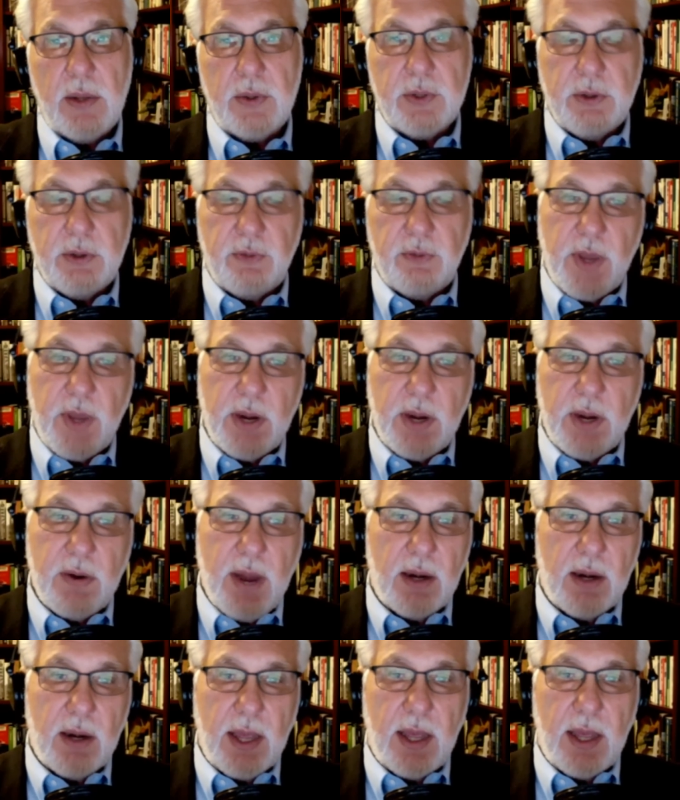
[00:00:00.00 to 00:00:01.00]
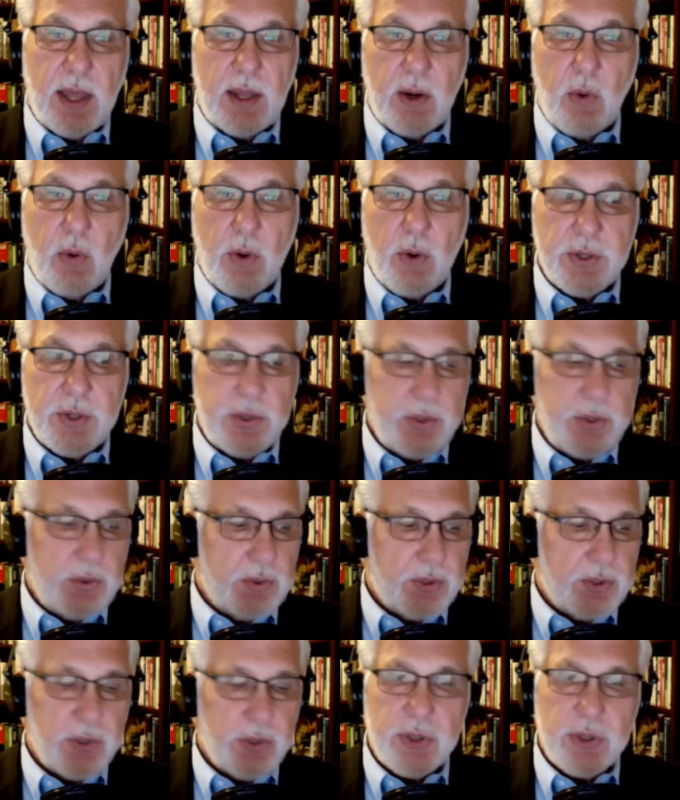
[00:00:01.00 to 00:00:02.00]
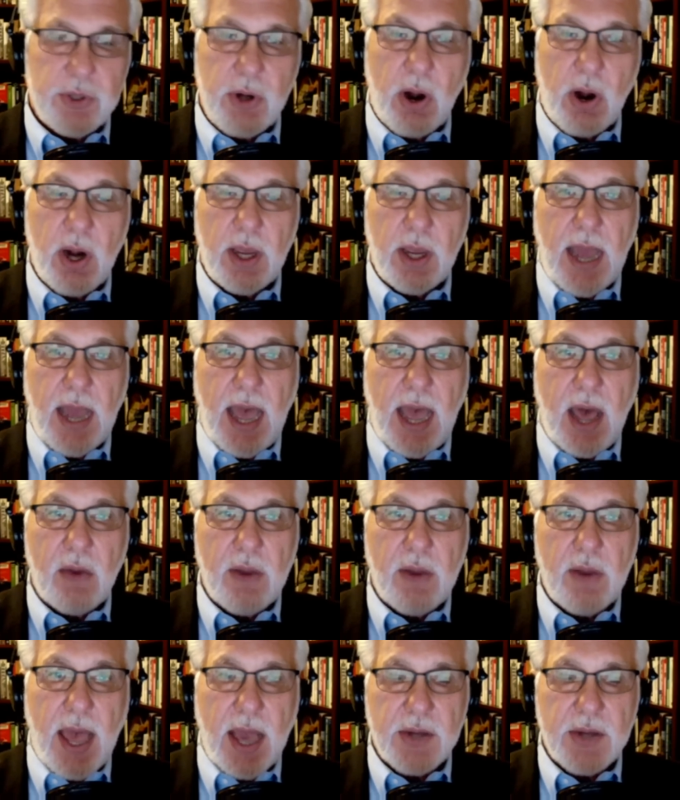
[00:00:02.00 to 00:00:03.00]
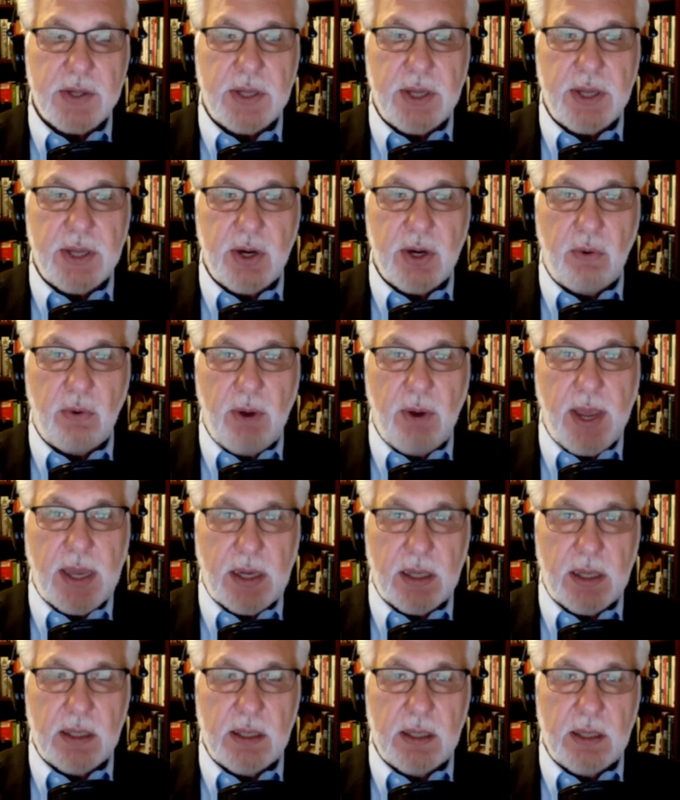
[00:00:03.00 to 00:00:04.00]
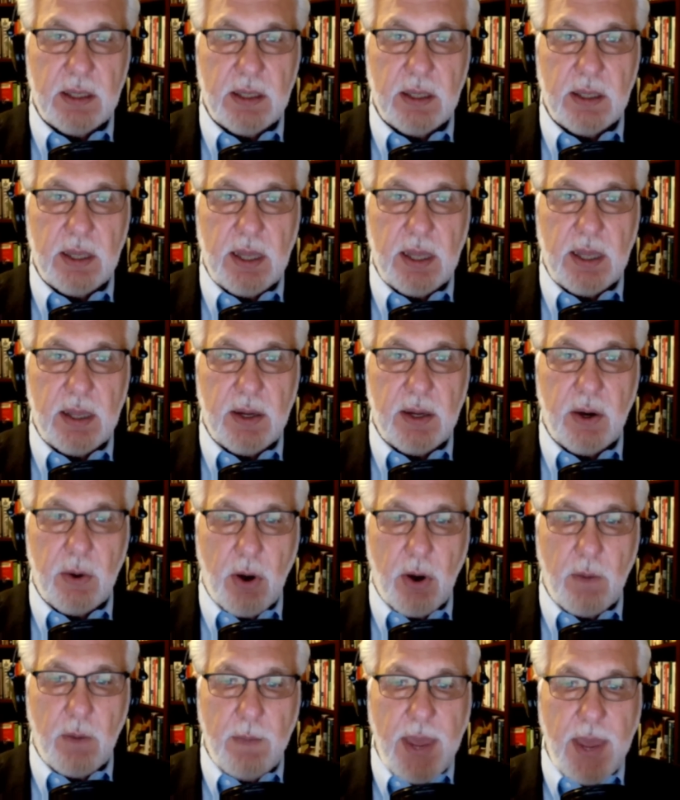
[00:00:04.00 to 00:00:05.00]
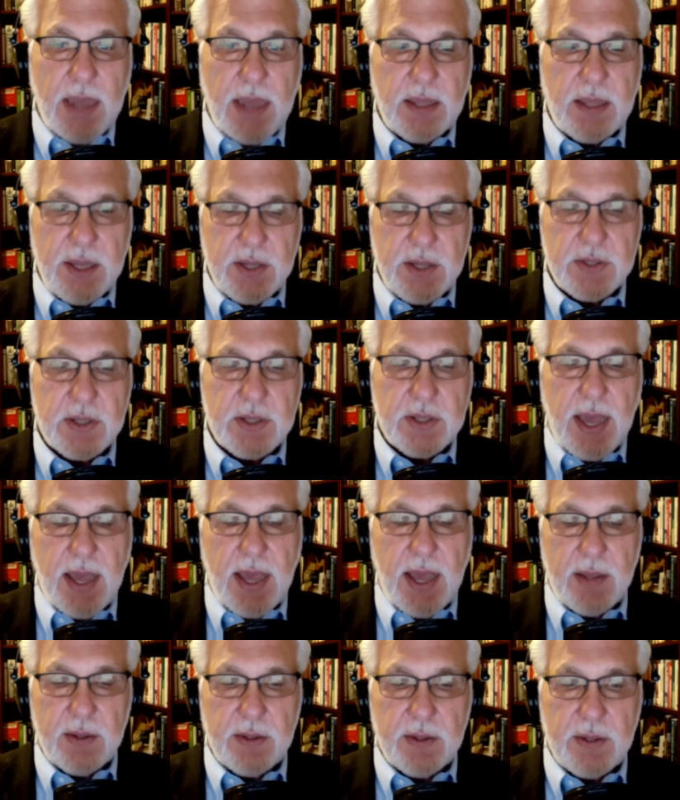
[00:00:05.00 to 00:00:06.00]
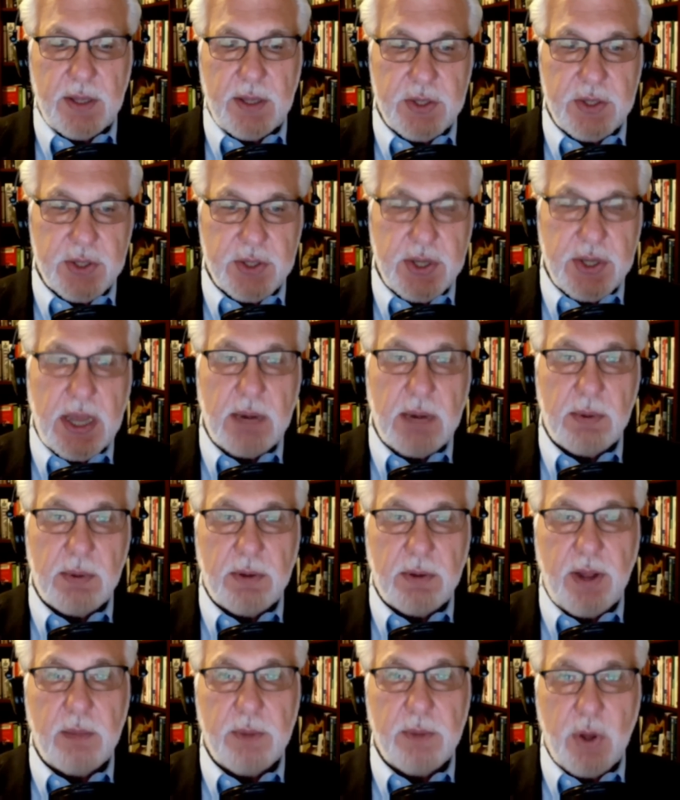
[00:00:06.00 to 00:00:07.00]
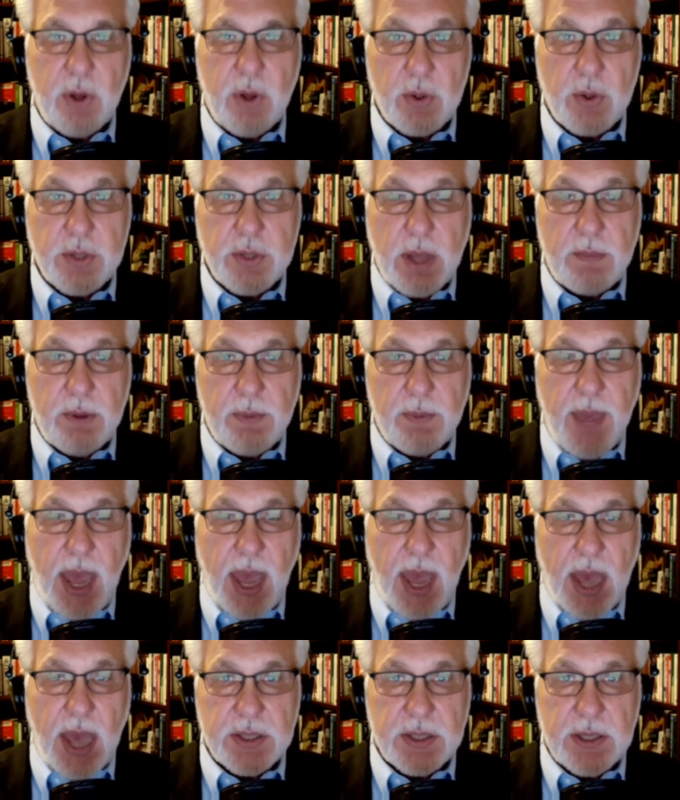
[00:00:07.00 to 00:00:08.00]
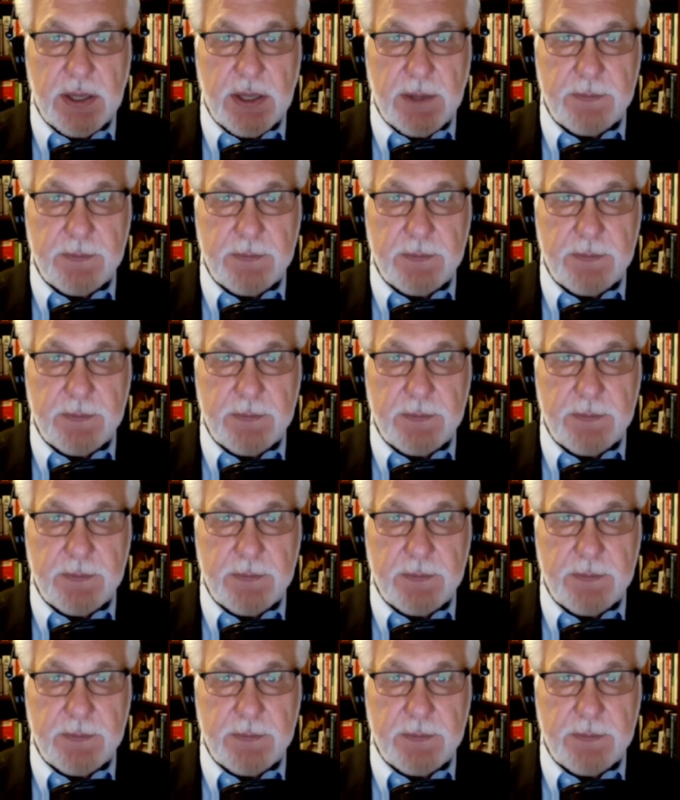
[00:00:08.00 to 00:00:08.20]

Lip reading: to figure out or to target how to actually create or make these Sustainable Development Goals come to pass.